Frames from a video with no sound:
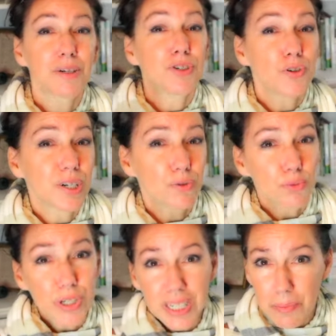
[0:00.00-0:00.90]
But if you're in a
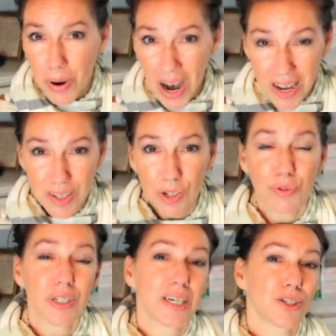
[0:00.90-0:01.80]
really positive
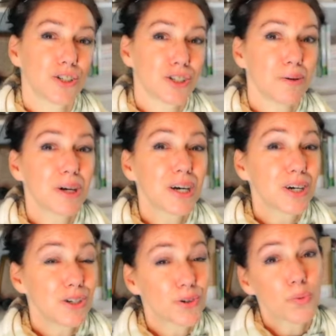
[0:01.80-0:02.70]
relationship,
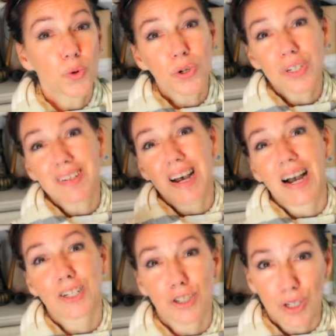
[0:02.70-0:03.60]
your world is
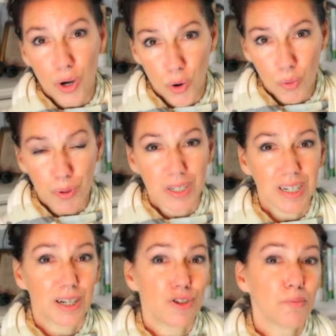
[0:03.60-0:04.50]
actually opened
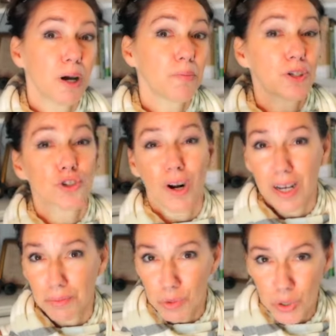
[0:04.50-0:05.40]
and you might be
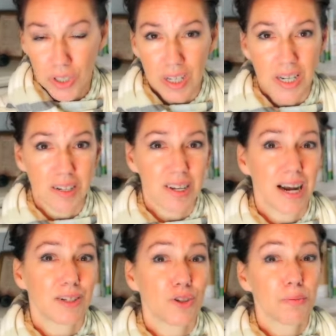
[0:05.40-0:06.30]
trying more things
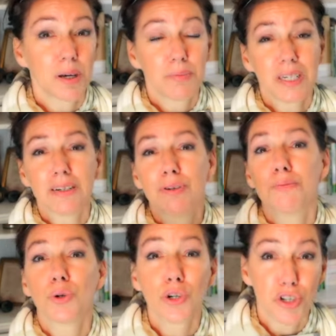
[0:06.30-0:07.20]
and you might be even
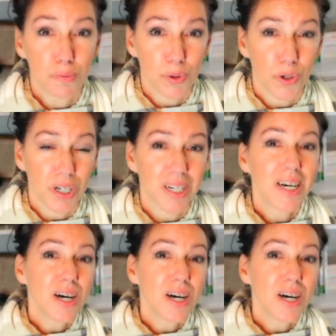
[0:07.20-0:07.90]
more supported